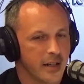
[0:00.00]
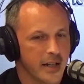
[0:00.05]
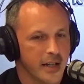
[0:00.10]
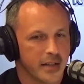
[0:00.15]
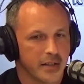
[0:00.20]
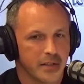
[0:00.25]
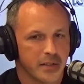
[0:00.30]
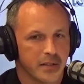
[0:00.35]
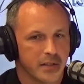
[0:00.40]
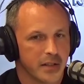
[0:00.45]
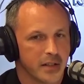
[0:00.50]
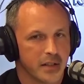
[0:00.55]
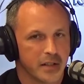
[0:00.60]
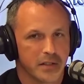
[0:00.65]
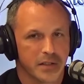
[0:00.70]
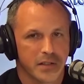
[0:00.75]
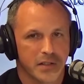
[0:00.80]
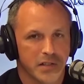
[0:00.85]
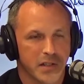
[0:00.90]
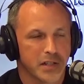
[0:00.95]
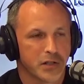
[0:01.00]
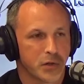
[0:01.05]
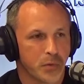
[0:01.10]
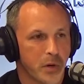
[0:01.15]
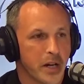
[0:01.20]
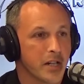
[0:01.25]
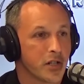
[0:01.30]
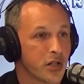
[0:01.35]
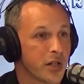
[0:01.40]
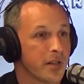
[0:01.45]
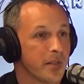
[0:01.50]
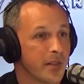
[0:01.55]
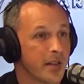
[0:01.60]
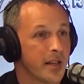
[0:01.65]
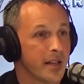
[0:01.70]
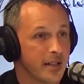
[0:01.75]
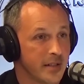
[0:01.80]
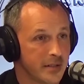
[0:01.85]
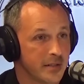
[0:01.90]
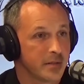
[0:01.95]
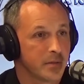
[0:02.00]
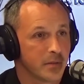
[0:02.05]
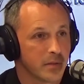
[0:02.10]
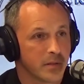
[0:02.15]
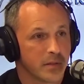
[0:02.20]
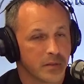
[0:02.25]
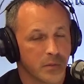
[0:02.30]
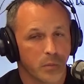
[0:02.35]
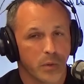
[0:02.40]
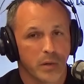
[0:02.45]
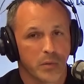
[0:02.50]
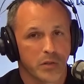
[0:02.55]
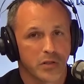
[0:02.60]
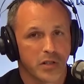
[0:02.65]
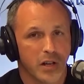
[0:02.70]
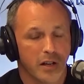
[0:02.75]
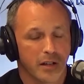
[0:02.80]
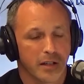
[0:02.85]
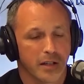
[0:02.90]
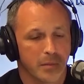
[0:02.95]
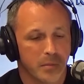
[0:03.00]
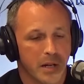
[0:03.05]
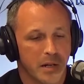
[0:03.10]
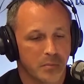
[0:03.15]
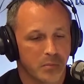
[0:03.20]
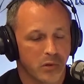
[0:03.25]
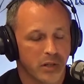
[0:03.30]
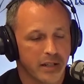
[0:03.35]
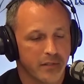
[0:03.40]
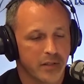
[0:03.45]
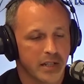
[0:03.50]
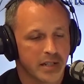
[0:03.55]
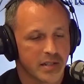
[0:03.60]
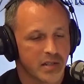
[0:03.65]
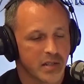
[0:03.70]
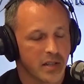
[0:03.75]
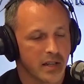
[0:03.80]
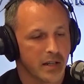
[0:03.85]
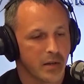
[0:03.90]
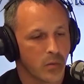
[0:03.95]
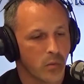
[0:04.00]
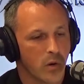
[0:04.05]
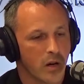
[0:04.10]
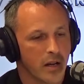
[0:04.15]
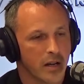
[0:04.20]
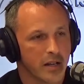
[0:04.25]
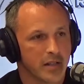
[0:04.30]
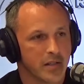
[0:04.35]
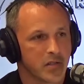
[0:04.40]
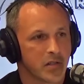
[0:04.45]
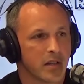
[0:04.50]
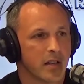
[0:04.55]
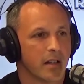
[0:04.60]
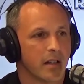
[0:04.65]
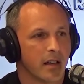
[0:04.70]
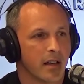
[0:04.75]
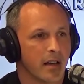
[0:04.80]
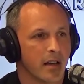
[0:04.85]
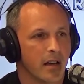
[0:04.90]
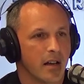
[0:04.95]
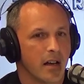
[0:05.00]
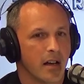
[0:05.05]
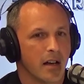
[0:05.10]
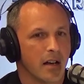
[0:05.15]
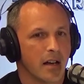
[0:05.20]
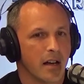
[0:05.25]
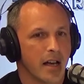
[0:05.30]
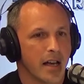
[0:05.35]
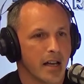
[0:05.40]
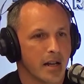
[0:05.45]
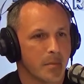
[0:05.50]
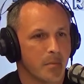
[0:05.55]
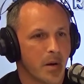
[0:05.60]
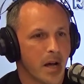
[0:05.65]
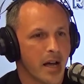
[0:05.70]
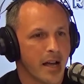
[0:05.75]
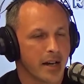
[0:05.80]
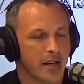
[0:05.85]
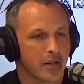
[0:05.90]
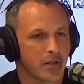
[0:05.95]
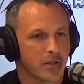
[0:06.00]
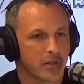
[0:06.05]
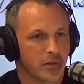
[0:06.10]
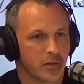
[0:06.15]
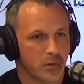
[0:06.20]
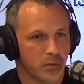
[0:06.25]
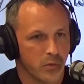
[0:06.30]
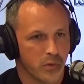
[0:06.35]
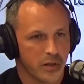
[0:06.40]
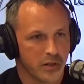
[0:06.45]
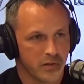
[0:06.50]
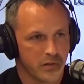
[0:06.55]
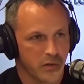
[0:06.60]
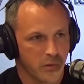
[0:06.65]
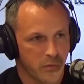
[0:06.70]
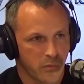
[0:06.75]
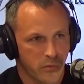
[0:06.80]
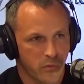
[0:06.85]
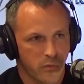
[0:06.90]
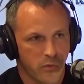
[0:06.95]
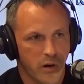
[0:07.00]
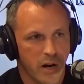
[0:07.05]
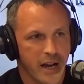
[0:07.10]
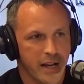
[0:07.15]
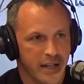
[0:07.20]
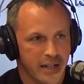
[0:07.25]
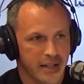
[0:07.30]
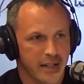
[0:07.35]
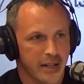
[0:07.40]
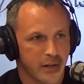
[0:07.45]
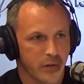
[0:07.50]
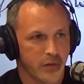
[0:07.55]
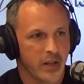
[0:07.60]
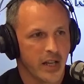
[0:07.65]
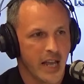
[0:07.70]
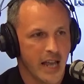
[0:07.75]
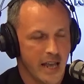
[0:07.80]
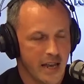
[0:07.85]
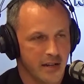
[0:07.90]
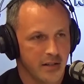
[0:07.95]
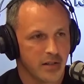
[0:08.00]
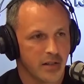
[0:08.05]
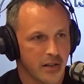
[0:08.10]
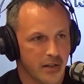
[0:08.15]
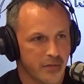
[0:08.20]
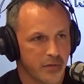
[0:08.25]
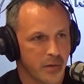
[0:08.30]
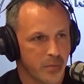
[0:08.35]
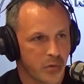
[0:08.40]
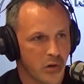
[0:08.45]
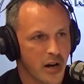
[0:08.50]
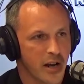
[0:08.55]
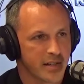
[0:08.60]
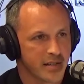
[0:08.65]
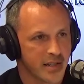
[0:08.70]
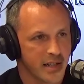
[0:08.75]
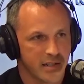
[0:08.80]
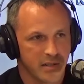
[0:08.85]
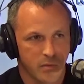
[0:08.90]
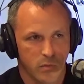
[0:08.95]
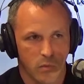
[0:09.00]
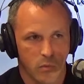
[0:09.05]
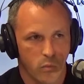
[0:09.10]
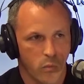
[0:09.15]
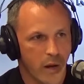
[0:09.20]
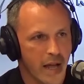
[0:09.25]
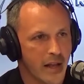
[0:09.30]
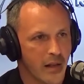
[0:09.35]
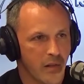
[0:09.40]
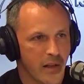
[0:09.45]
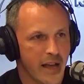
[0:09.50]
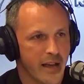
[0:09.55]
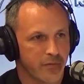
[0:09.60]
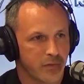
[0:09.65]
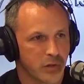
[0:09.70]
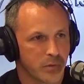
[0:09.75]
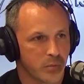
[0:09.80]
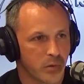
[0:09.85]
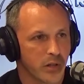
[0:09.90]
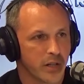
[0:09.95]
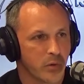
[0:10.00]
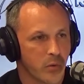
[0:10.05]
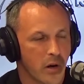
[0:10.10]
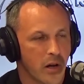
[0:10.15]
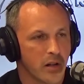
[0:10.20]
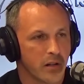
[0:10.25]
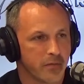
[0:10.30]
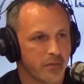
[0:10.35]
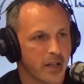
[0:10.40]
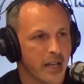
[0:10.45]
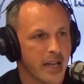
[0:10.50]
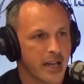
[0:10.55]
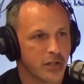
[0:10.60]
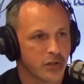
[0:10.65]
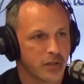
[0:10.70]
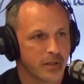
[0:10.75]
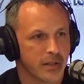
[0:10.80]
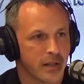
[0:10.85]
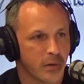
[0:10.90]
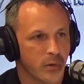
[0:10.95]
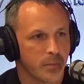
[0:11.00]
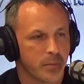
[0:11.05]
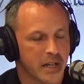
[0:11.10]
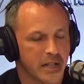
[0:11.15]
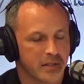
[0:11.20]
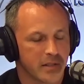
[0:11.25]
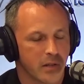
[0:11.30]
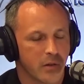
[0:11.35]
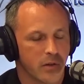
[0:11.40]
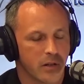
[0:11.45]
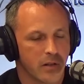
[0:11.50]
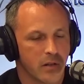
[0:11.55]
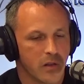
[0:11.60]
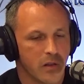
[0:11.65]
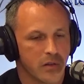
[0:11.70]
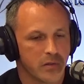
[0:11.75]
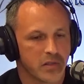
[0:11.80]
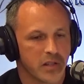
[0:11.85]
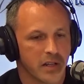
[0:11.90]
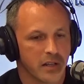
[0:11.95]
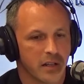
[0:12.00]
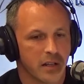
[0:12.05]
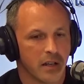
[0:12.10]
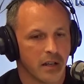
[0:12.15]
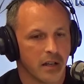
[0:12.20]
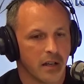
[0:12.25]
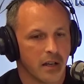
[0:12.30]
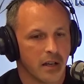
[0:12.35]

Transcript: And the situation that we were talking about previously was I had a buyer who was right near the end of the process, well after pre-qualification. They were about to go to closing.